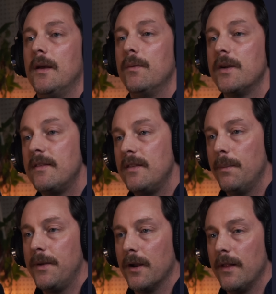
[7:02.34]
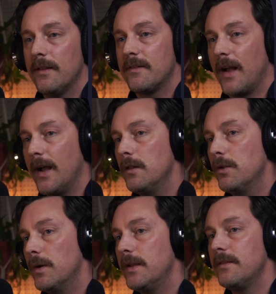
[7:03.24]
And we can see up here that
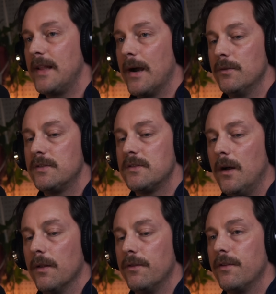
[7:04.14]
StyLua is now installed.